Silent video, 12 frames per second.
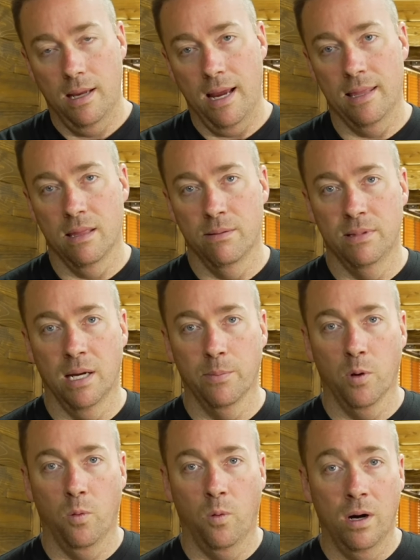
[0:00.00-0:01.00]
And the
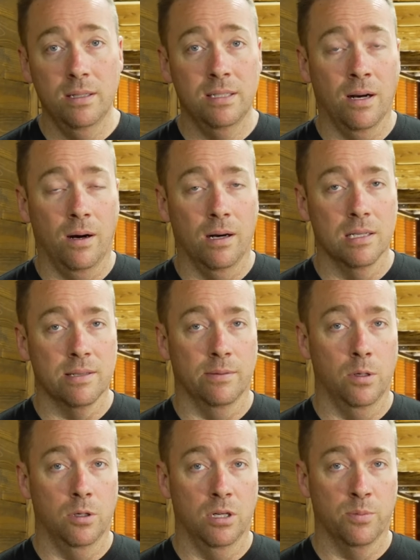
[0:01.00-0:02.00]
number one cause of
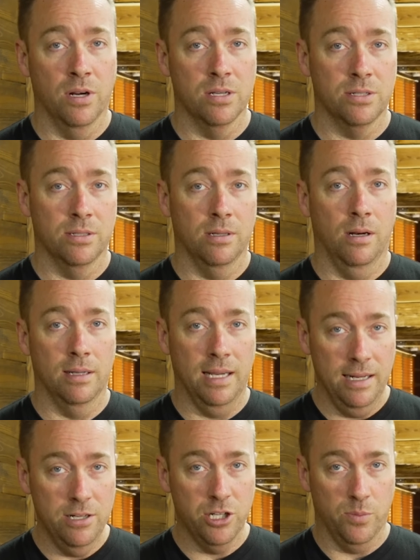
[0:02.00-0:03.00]
low oil pressure on
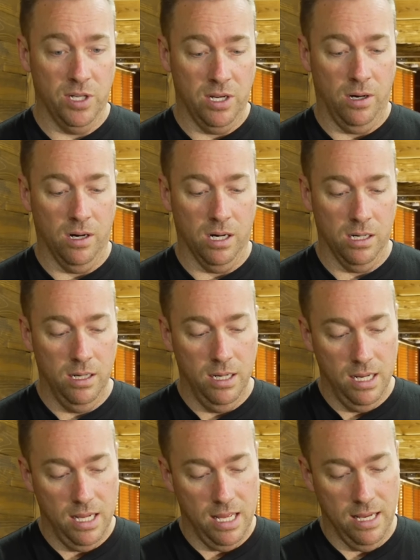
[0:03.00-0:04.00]
any German car
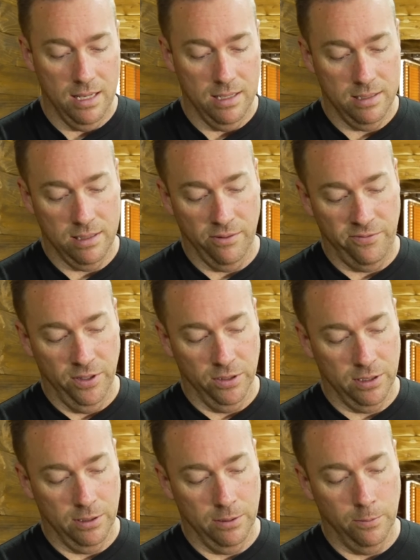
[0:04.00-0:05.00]
is the
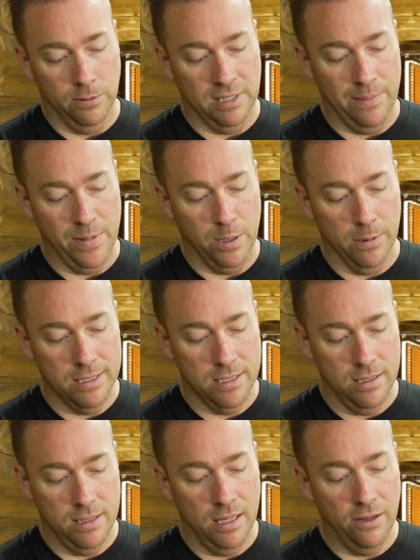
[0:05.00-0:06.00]
filter will not be
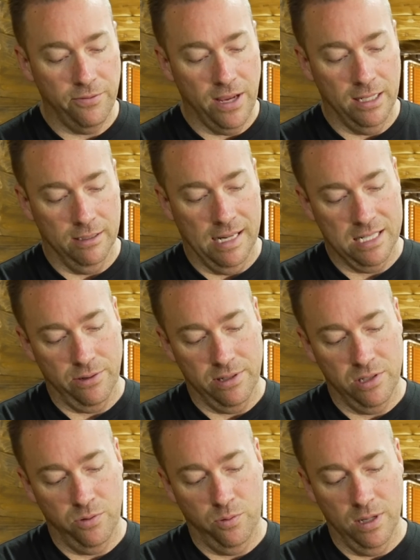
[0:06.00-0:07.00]
rigid enough and it'll actually
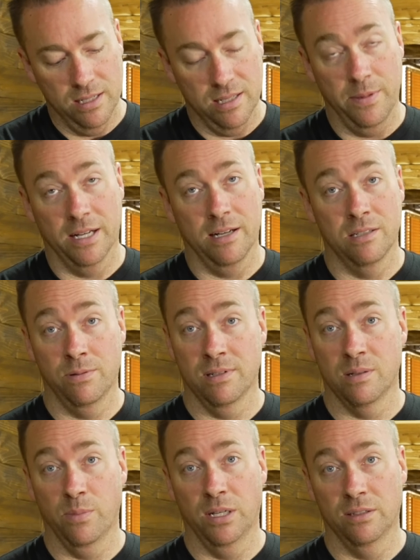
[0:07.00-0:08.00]
twist. I'm not gonna
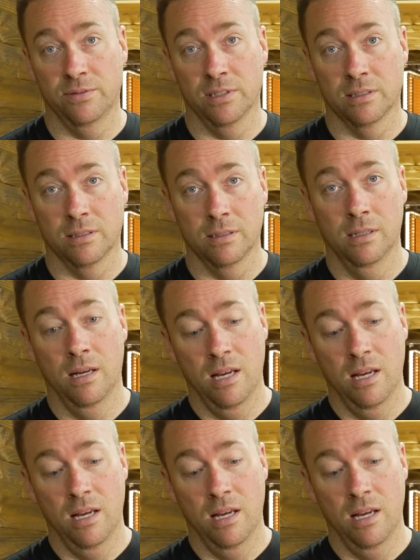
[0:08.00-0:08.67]
twist a brand new filter,